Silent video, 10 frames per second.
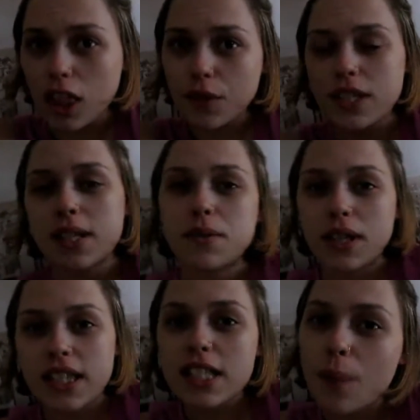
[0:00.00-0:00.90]
the reason I'm doing
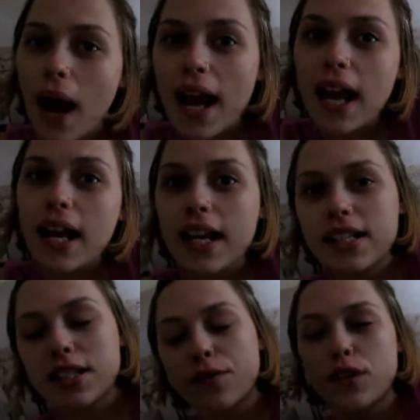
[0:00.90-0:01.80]
it this way
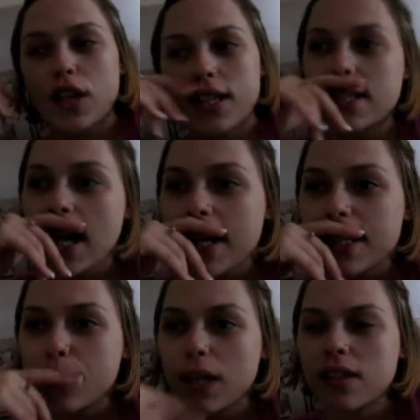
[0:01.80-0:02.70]
for you guys today
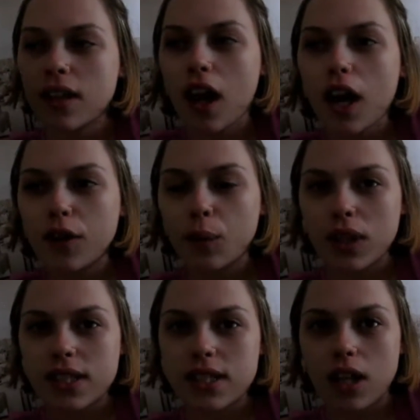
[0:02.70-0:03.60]
is because I kind of
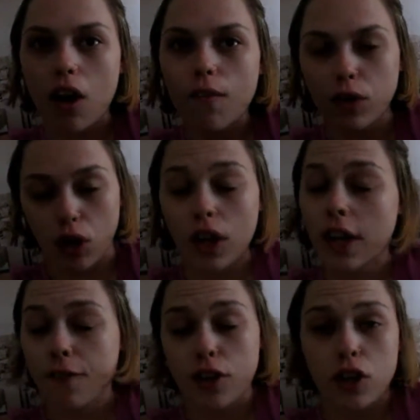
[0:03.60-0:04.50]
want to start
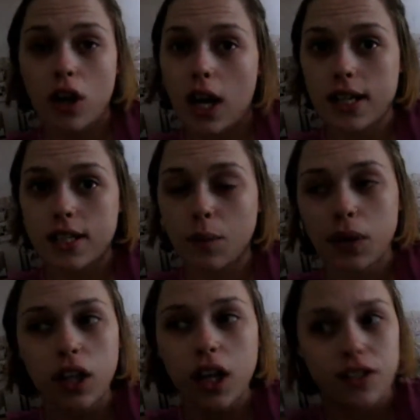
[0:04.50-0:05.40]
blogging for you guys. So I want
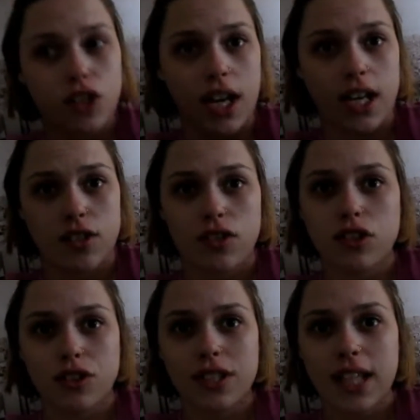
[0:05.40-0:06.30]
to kind of try and
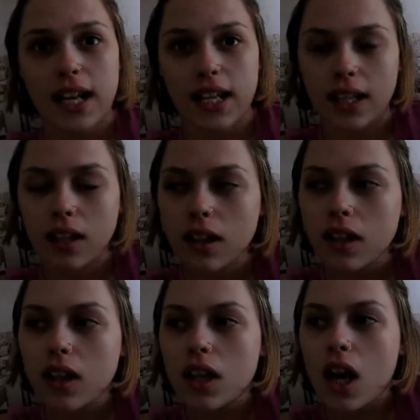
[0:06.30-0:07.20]
introduce that in.
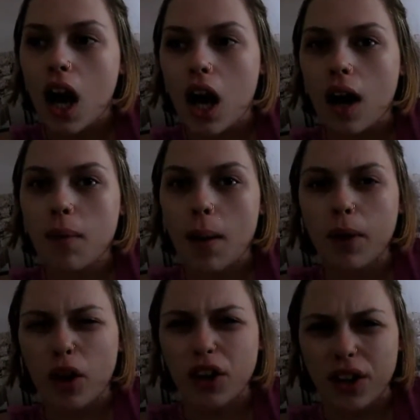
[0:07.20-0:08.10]
I'm
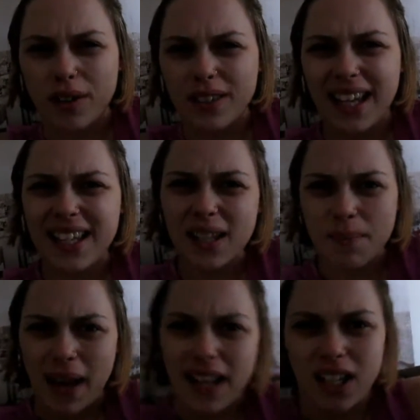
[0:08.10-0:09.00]
not going to like
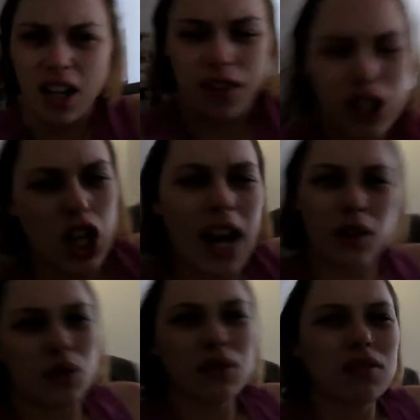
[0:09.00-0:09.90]
make another
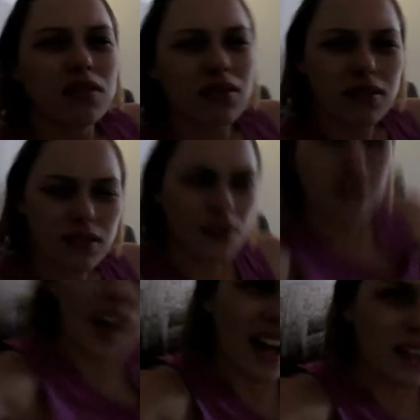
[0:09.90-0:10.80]
channel for
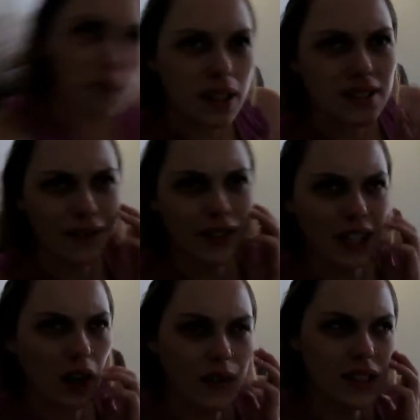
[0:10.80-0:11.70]
that because I feel
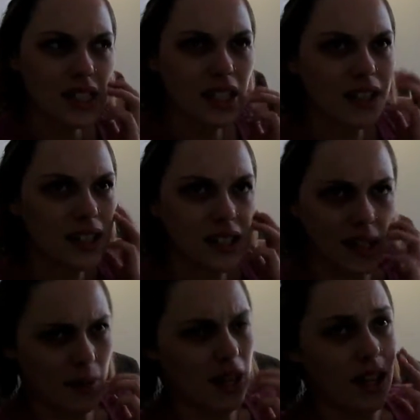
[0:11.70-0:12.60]
like obviously there isn't that
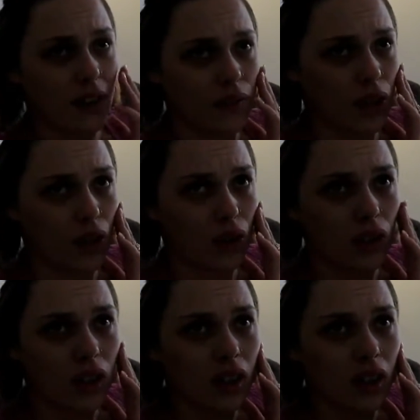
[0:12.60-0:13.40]
many of you